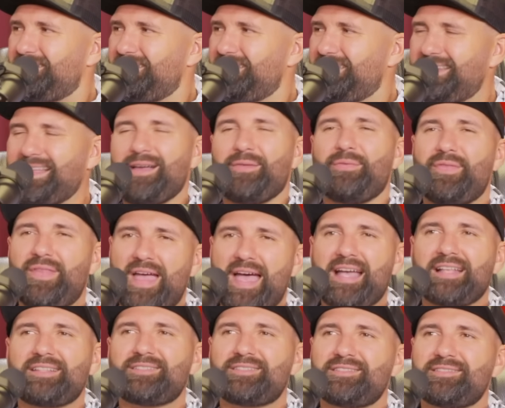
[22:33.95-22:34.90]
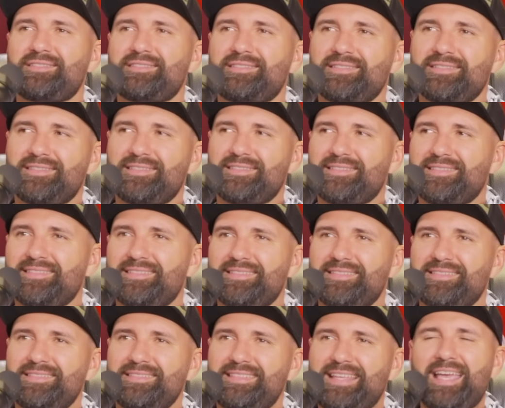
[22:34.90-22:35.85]
now that's
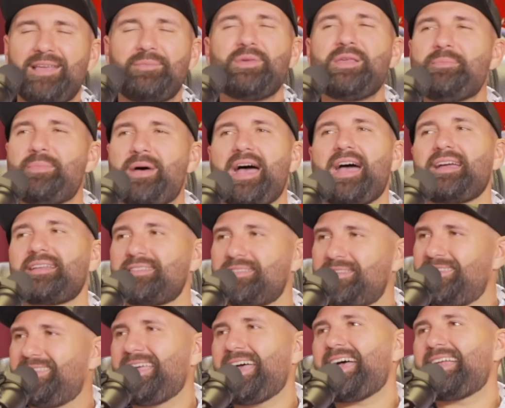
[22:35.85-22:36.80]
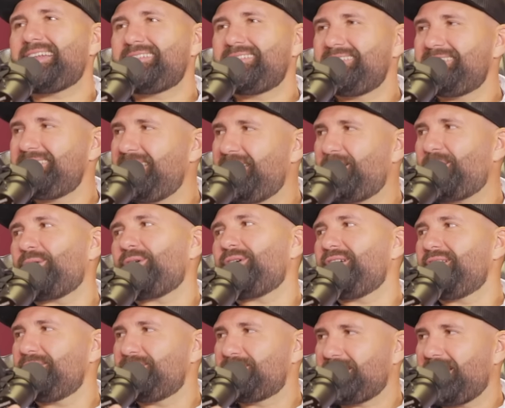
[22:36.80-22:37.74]
take me back to that
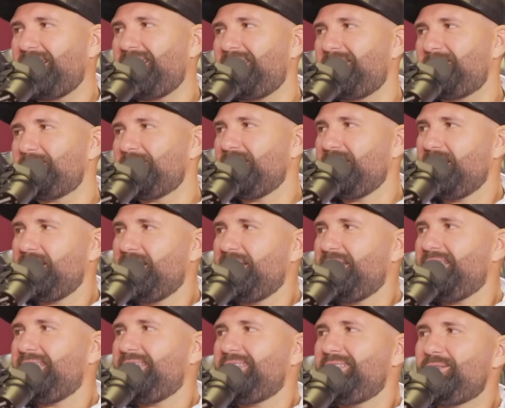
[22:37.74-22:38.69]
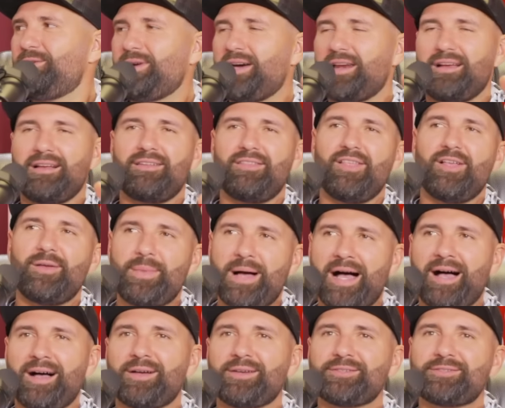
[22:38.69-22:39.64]
era of time. I know. You got a
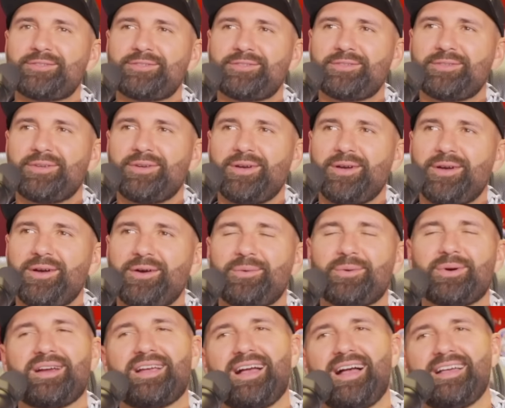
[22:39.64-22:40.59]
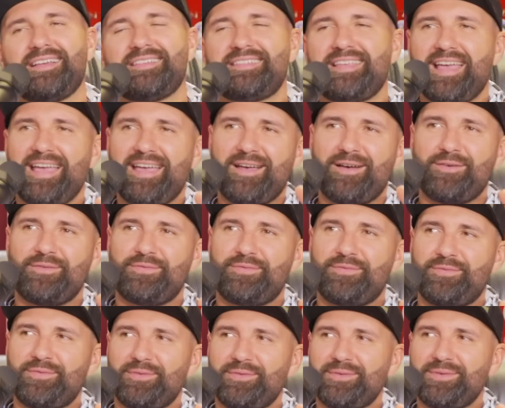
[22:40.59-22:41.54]
clubhouse where guys
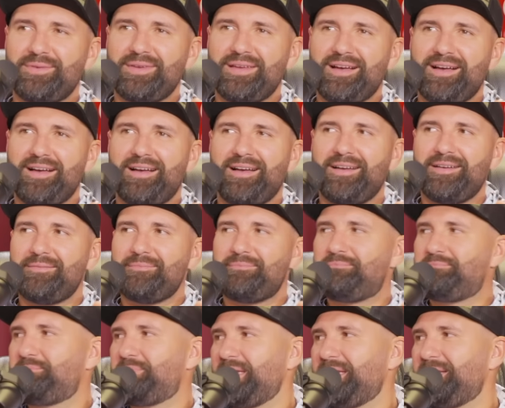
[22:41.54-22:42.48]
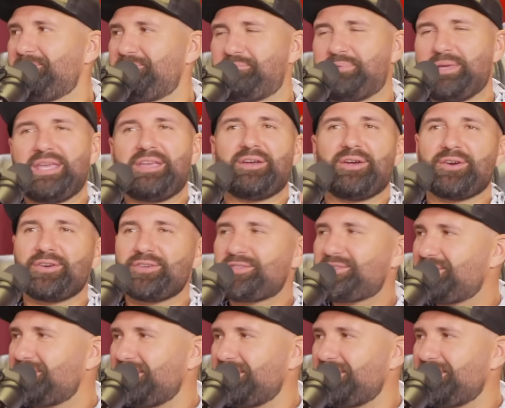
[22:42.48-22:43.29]
have chicken and beer, be- beers.